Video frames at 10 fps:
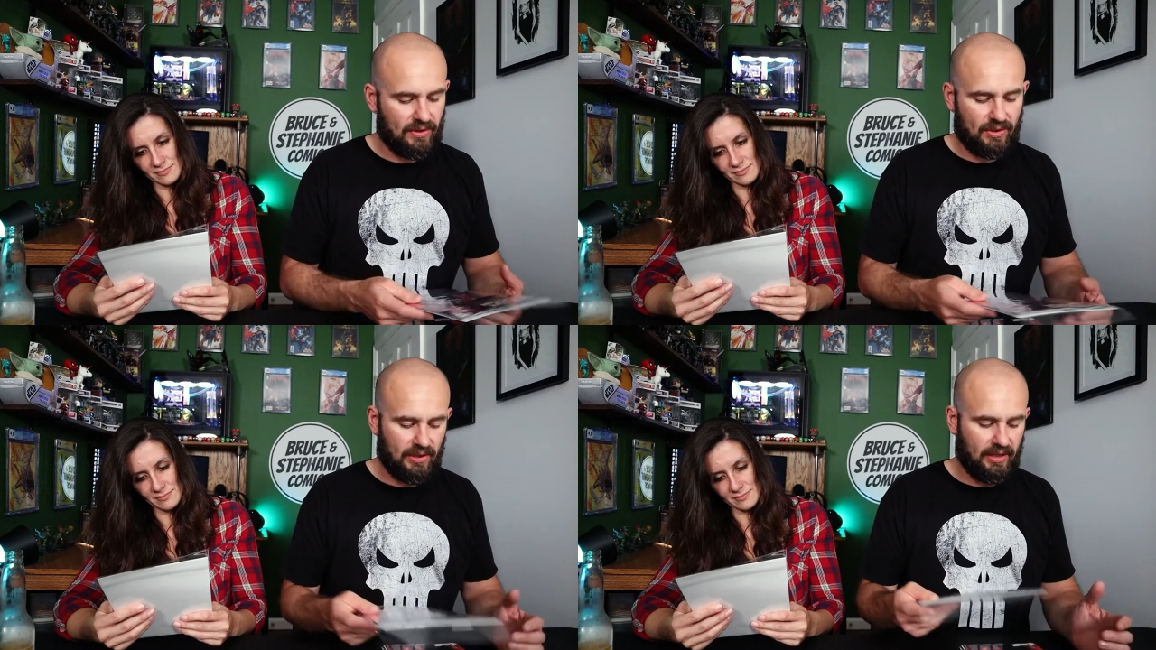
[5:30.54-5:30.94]
Speaker 1: really
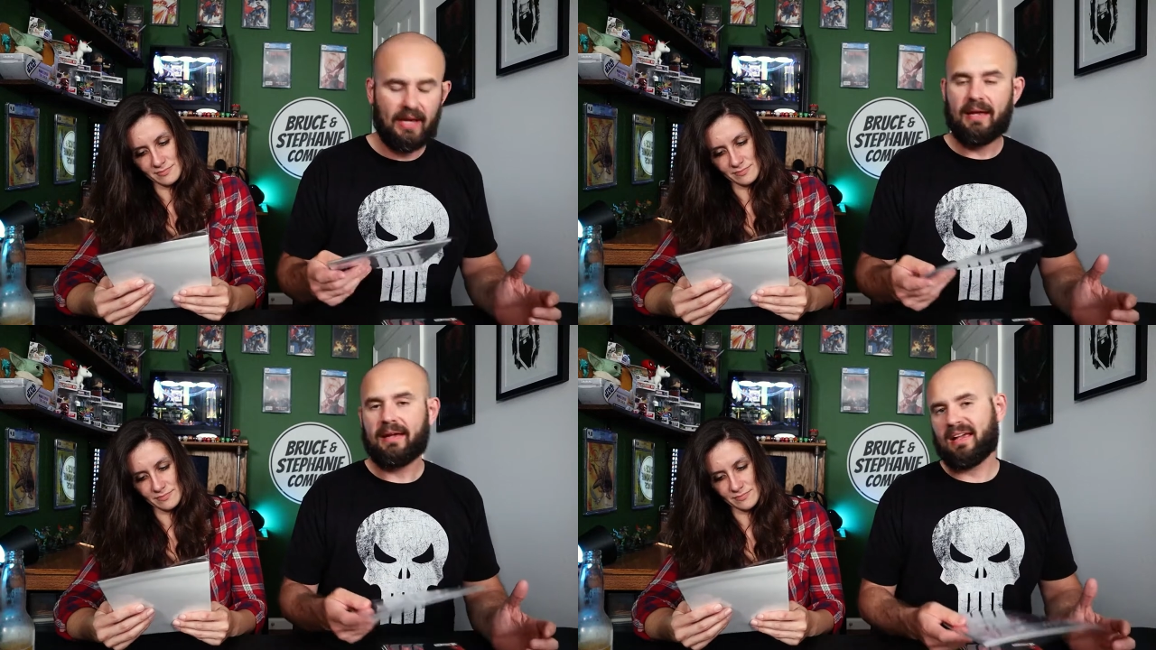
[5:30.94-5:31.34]
good.
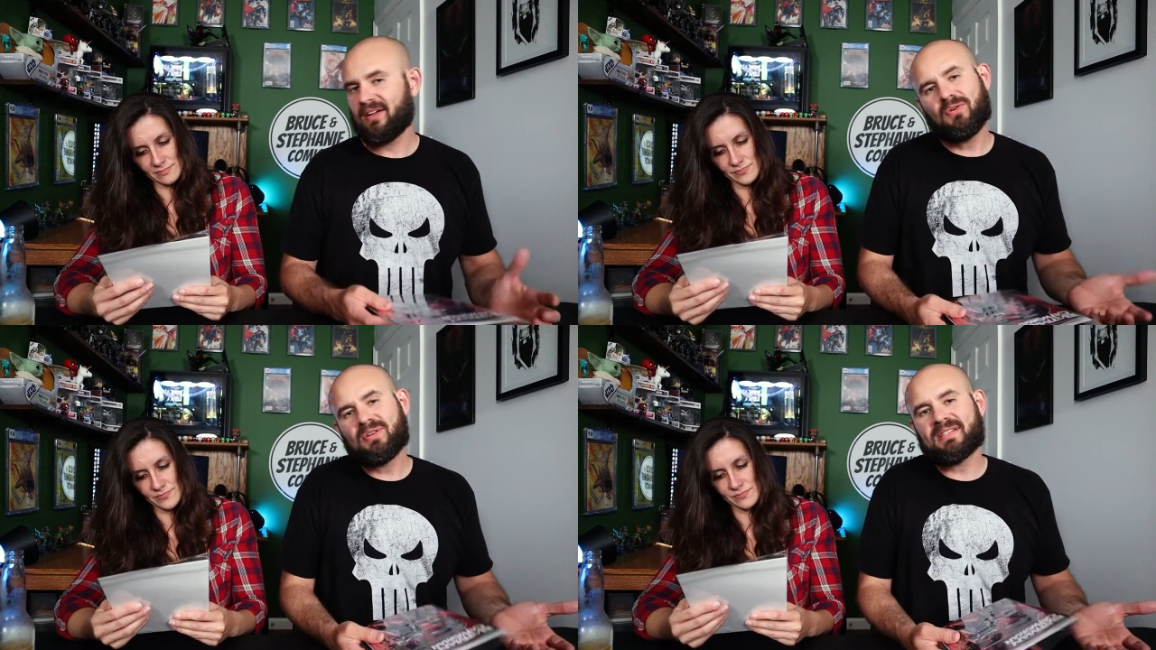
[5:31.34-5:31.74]

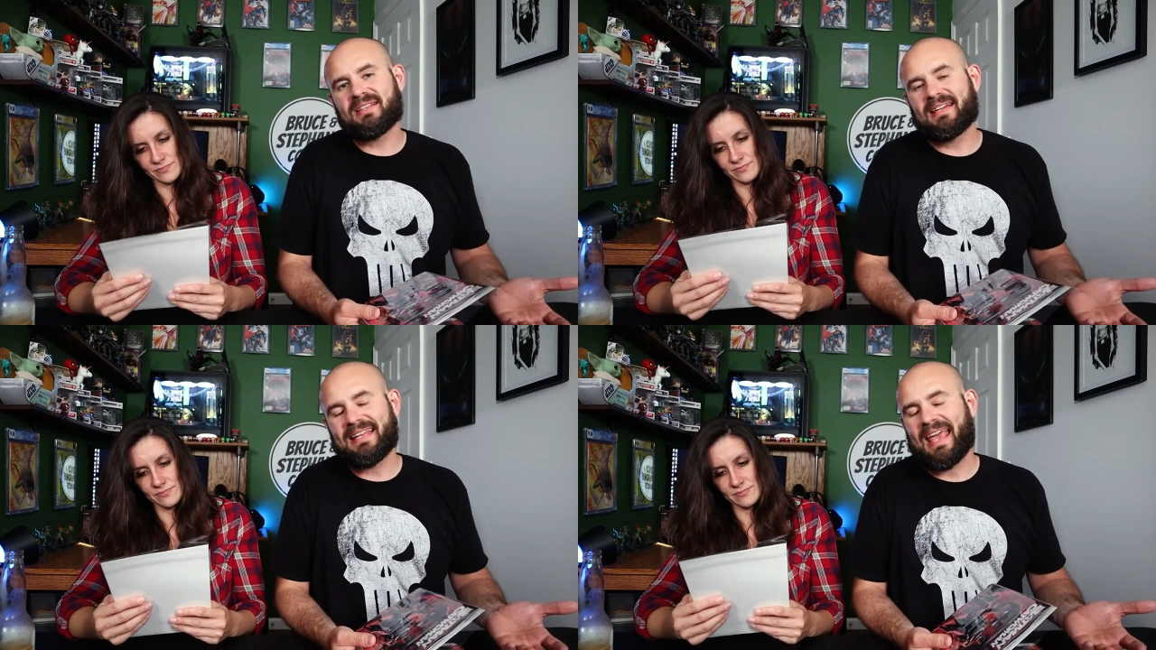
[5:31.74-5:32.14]
Who doesn't
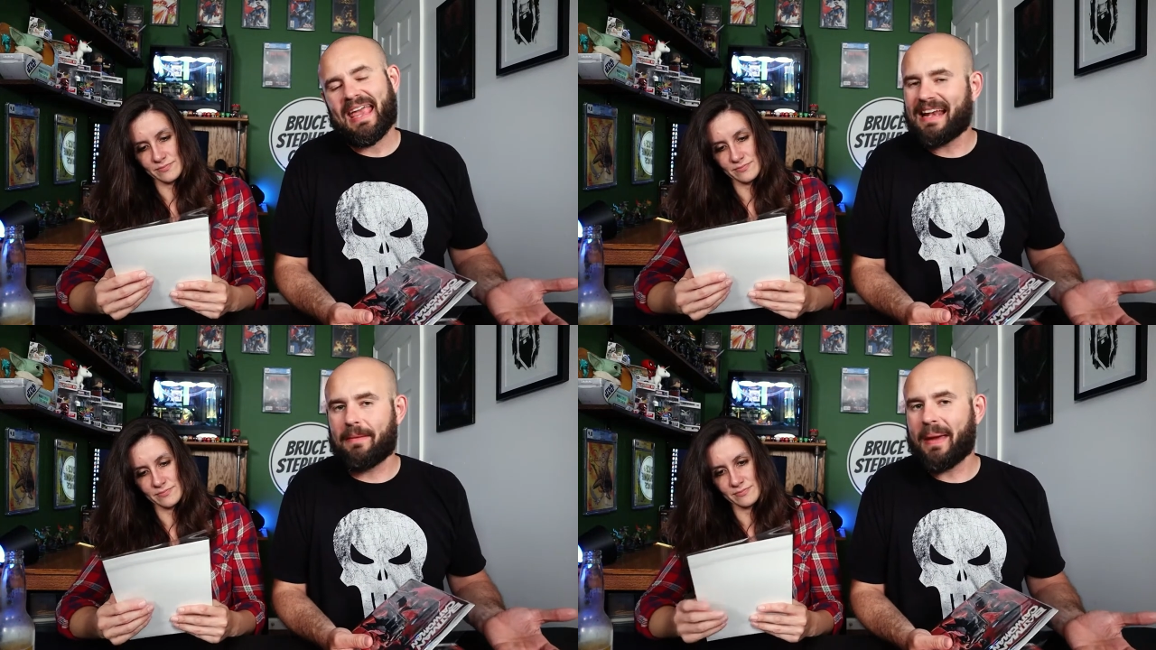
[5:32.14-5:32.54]
like to
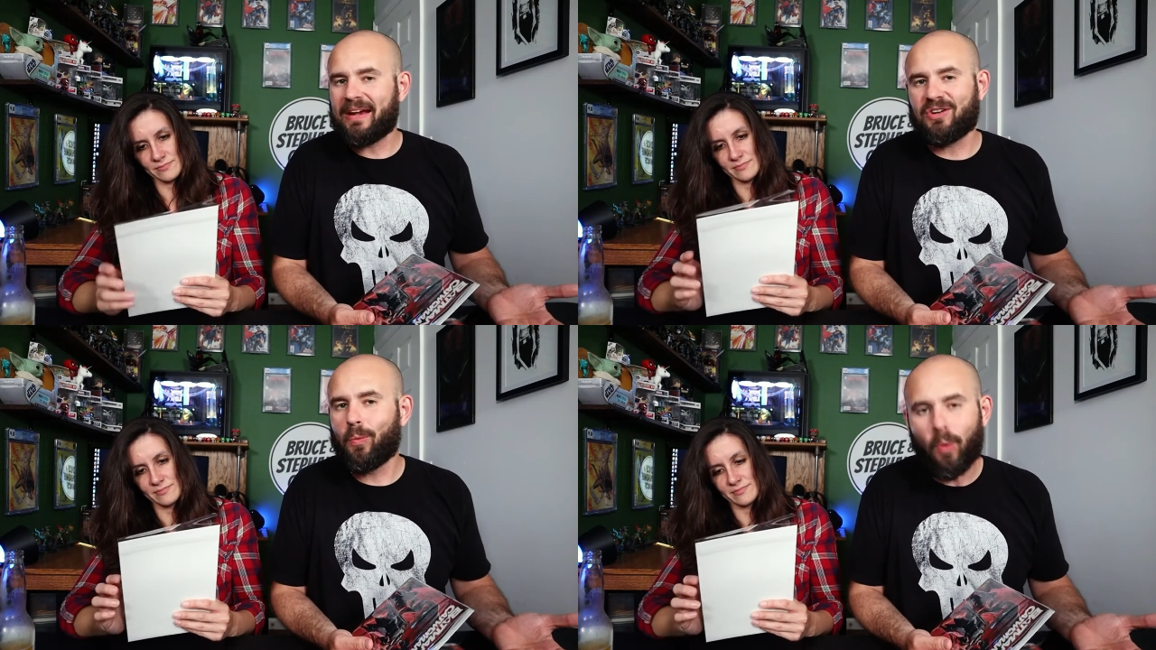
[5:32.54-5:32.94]
hate
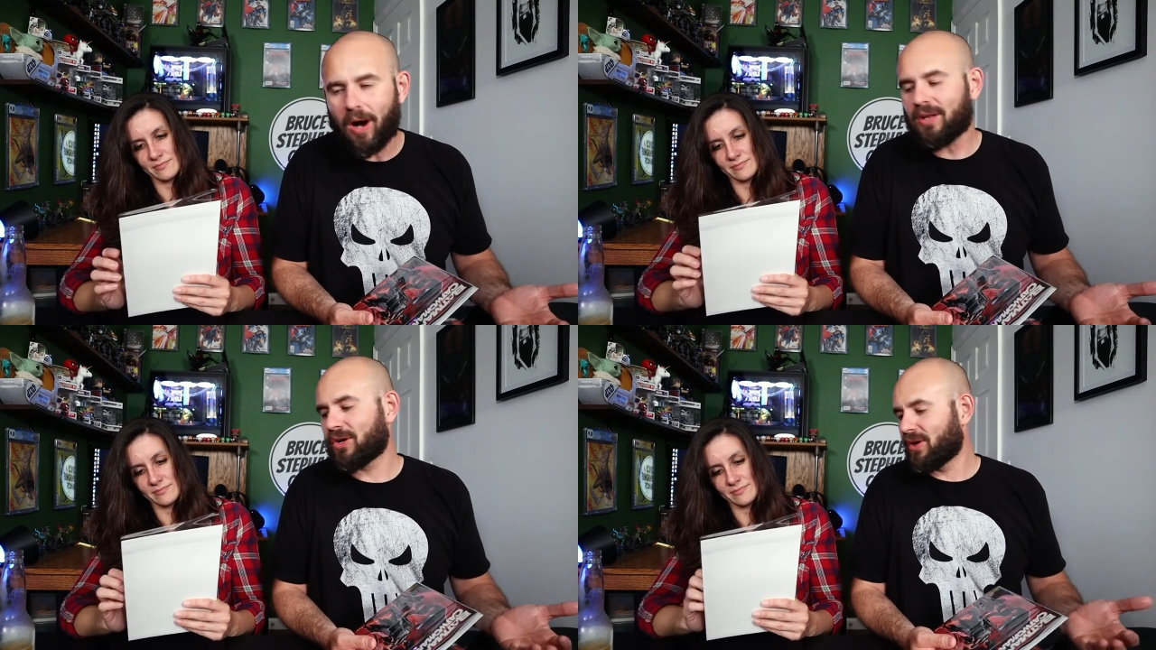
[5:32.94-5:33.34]
Amanda
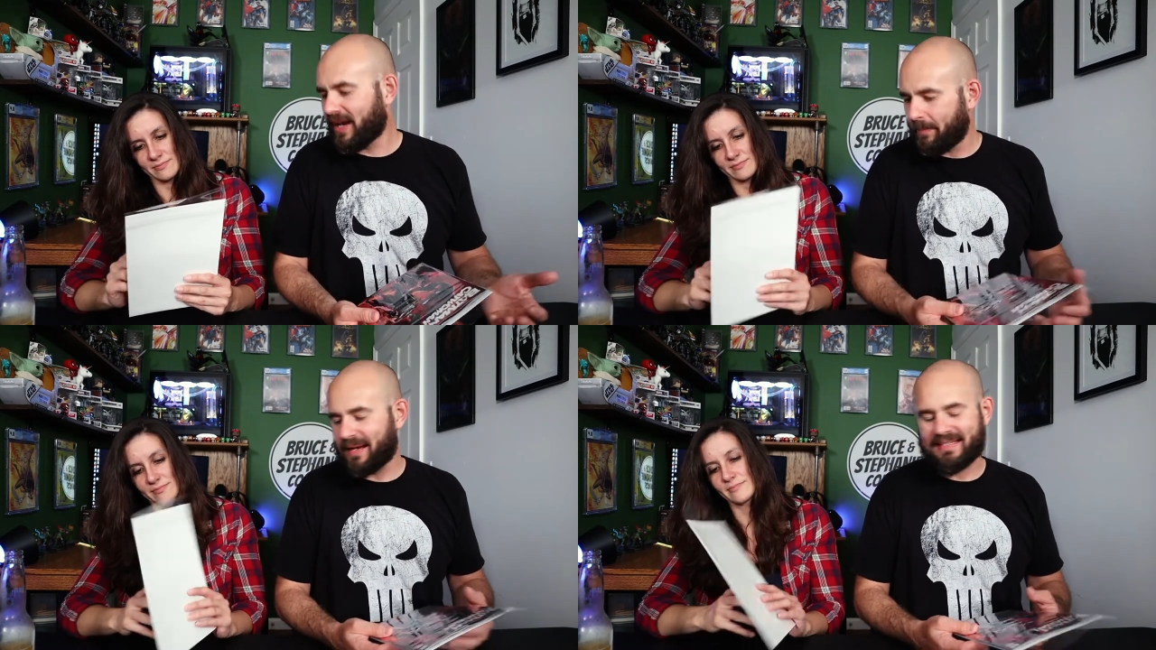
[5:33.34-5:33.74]
Waller?
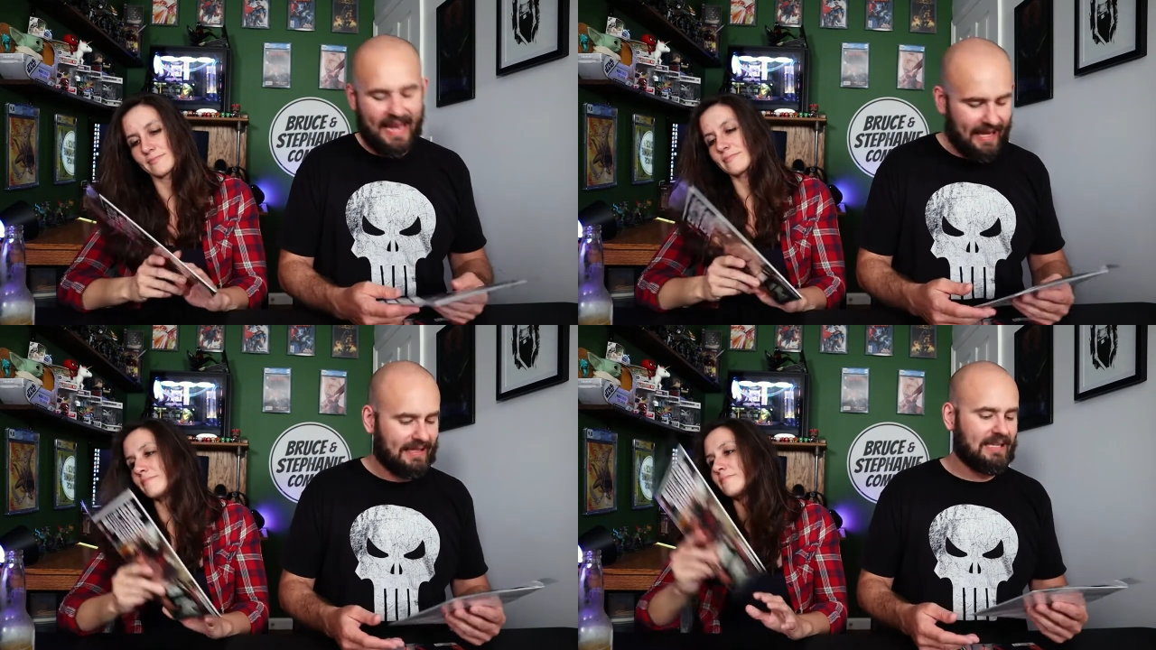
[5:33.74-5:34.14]
Am I
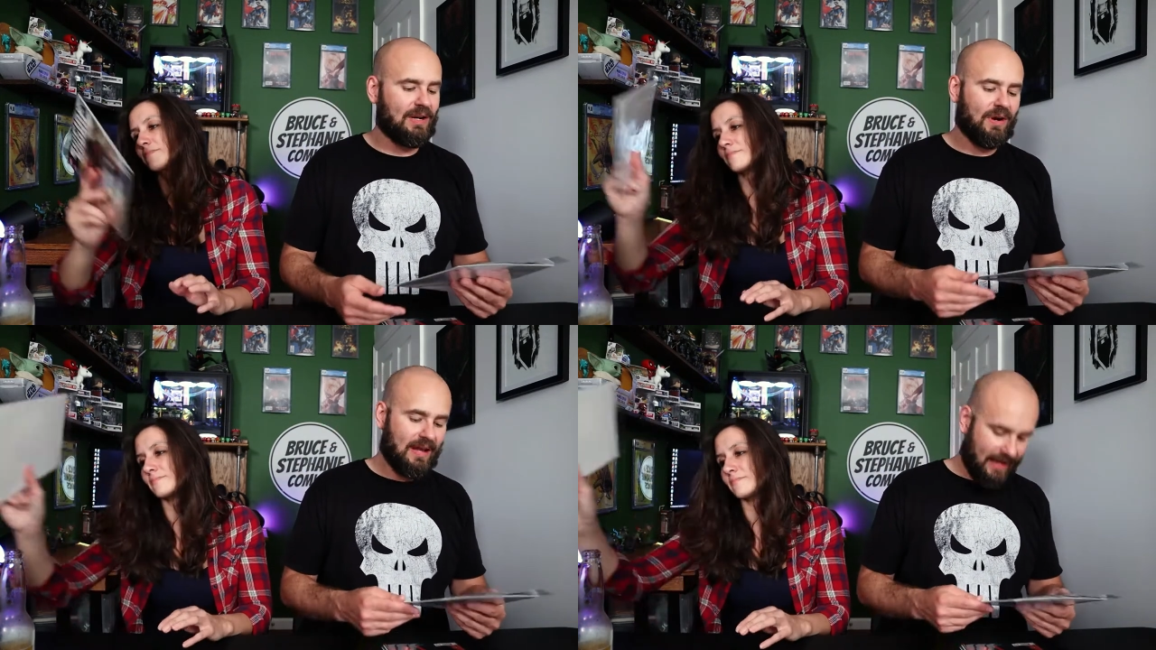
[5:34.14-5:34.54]
telling you?